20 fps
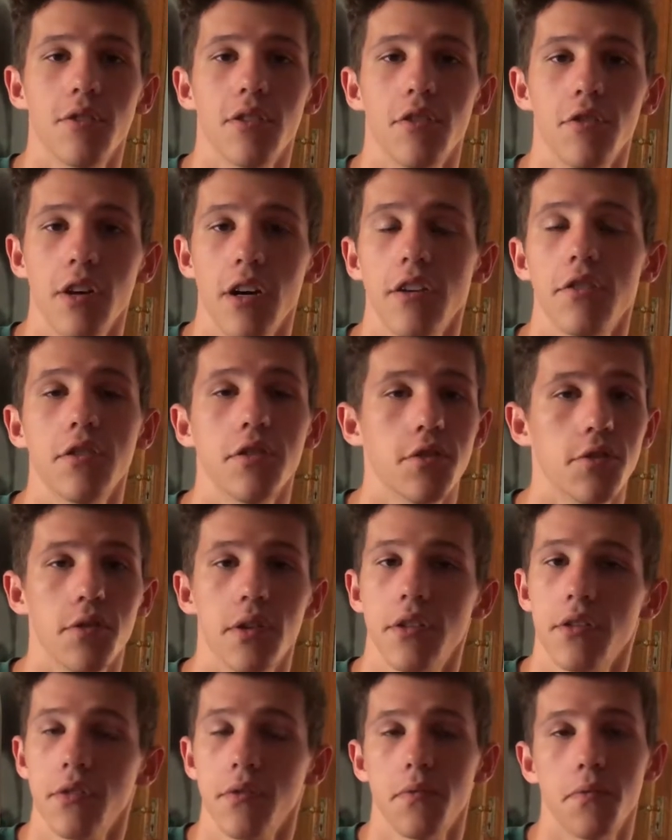I do 100,
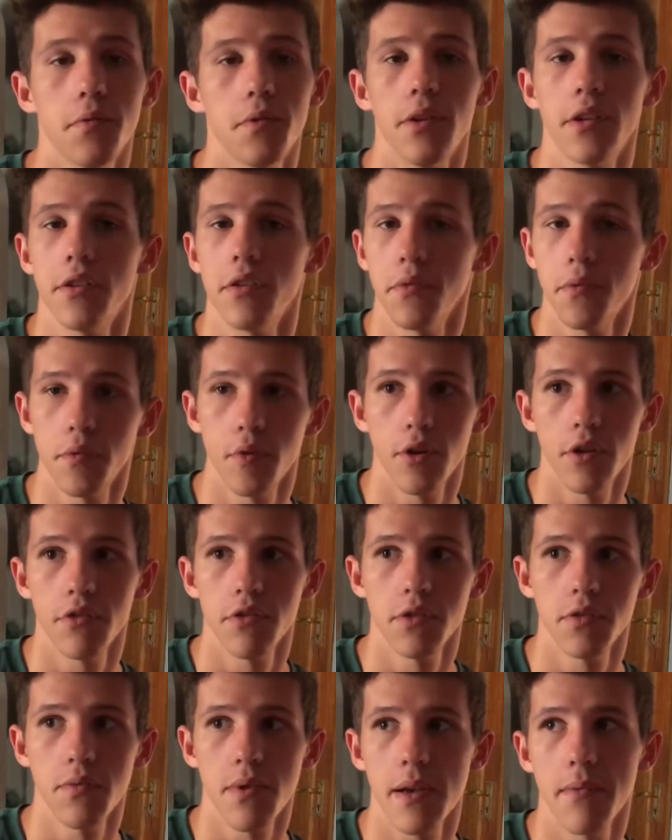200, and 400.
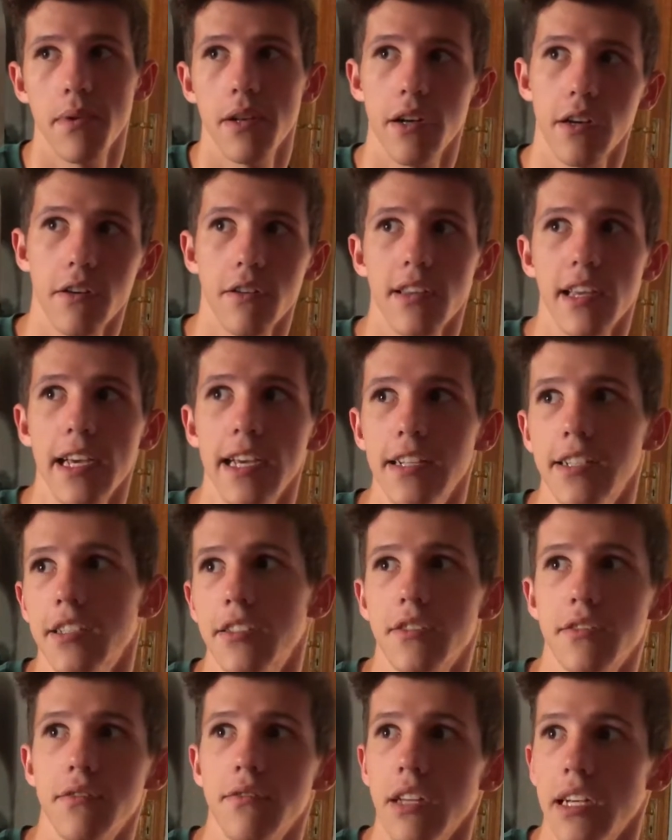400 maybe like on the edge,
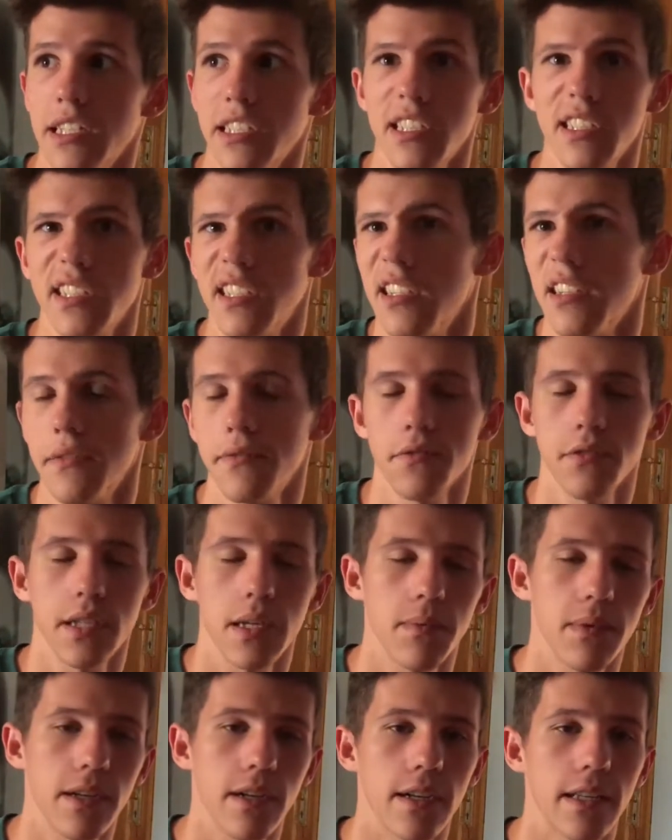it's like just enough,
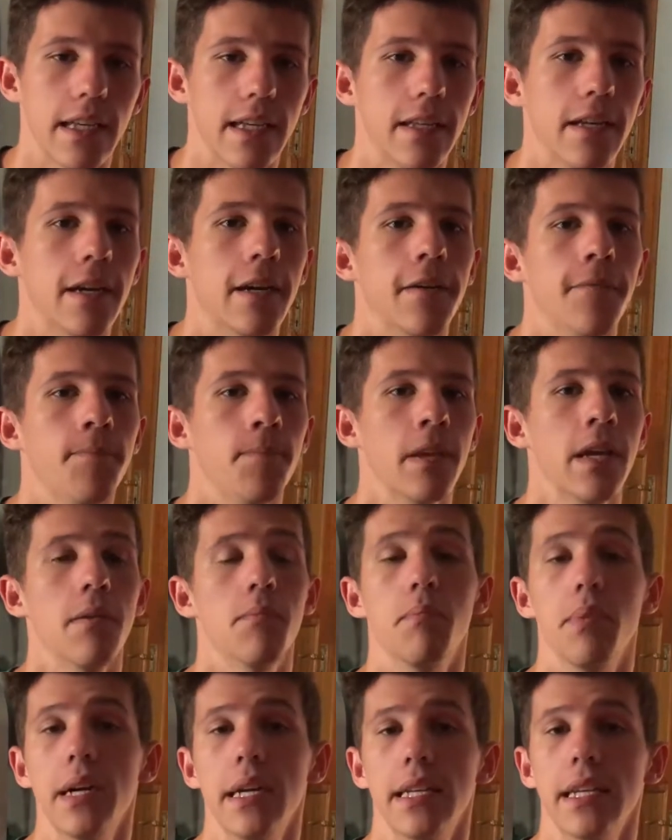something like that.
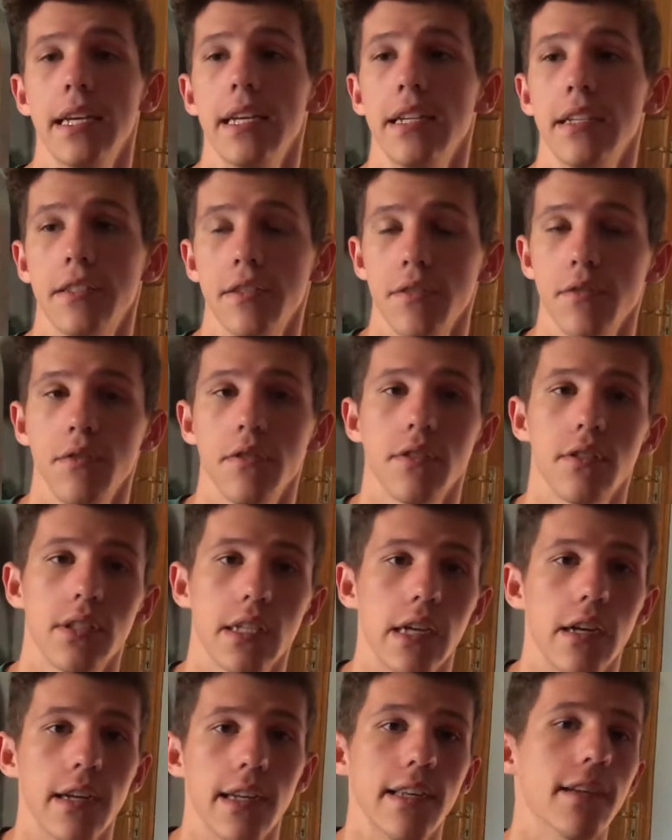But it's not
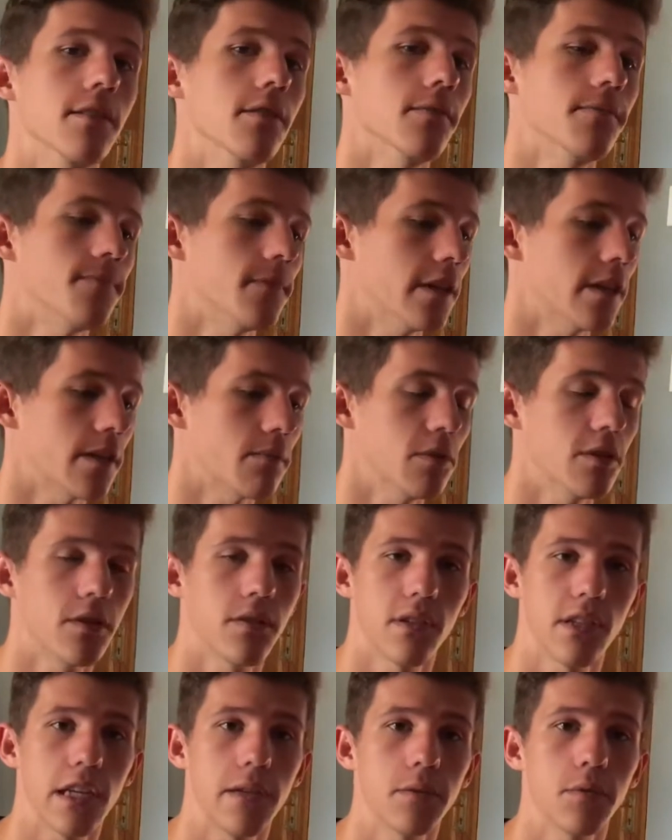ideal. Like most
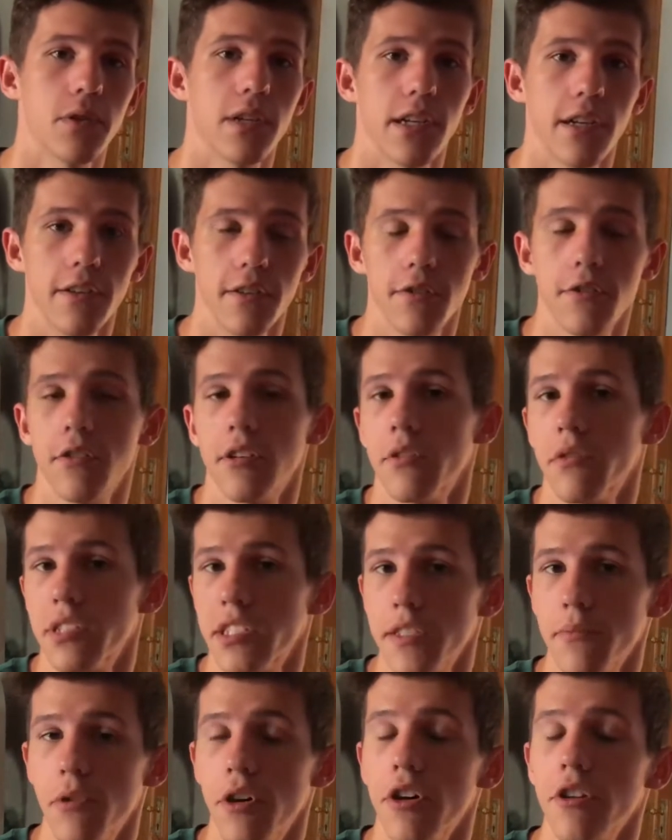of the times when I go into and I want to
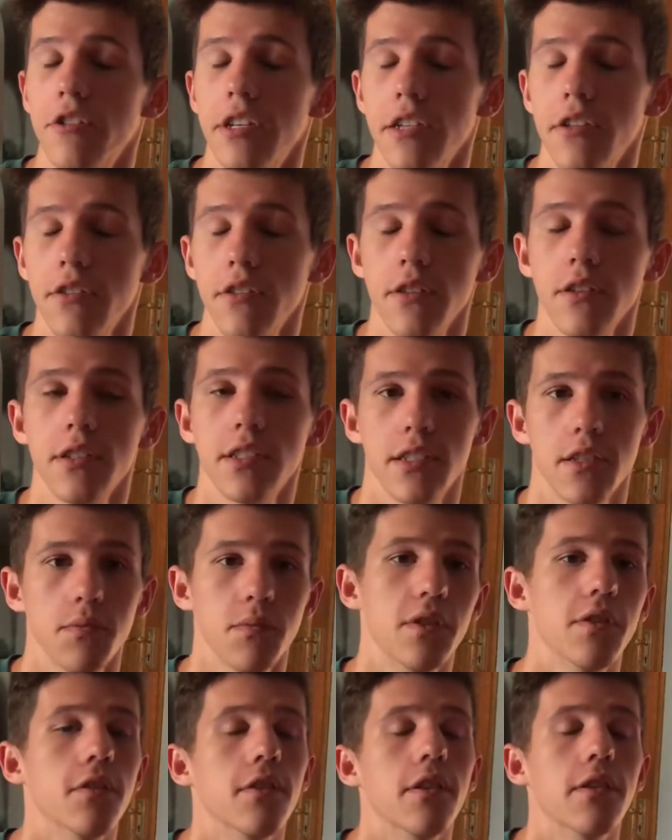see my heart rate data, it tells
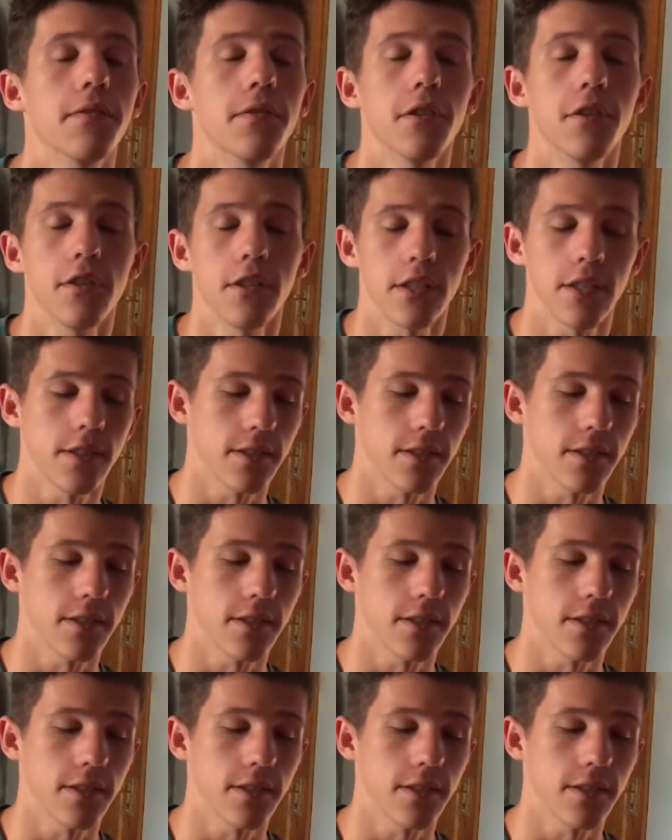me not enough data.